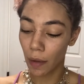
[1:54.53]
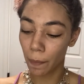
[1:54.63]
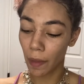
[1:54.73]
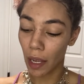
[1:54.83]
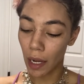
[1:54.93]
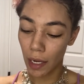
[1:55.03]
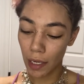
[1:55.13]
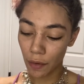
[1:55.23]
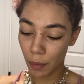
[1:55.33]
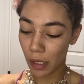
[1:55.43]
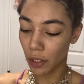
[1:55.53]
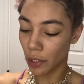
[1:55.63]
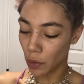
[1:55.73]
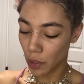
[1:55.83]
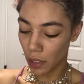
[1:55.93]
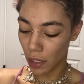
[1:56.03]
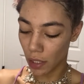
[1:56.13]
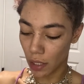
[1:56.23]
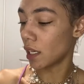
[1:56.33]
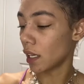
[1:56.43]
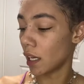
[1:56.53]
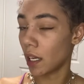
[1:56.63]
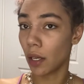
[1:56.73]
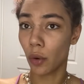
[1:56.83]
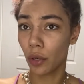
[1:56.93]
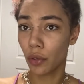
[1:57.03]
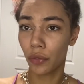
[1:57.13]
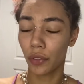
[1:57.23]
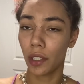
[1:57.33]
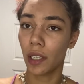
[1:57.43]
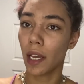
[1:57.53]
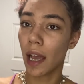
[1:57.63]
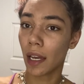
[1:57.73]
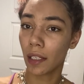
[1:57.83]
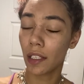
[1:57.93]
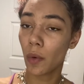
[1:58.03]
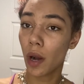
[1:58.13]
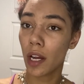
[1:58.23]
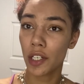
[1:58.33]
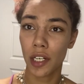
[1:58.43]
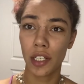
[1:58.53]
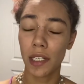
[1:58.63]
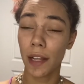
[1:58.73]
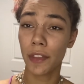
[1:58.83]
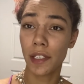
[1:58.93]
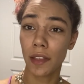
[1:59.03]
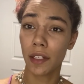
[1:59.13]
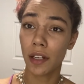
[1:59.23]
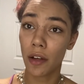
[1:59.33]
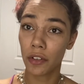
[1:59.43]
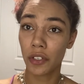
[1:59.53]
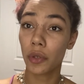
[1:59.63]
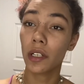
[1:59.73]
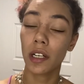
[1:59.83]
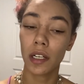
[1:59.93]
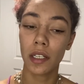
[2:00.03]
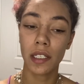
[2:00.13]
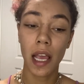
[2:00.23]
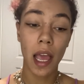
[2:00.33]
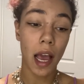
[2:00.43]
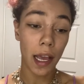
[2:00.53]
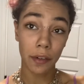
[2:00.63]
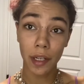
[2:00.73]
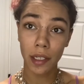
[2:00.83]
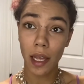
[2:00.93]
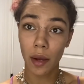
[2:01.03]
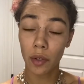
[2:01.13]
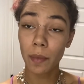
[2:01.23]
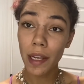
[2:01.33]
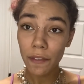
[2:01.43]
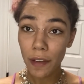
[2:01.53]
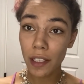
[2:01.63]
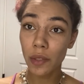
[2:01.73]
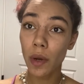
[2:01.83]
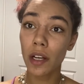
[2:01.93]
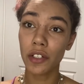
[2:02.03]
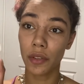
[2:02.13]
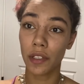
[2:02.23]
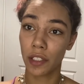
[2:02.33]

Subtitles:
I have been using a oil-free acne wash. I just got this at the dollar store because I ran out of my face wash, so this is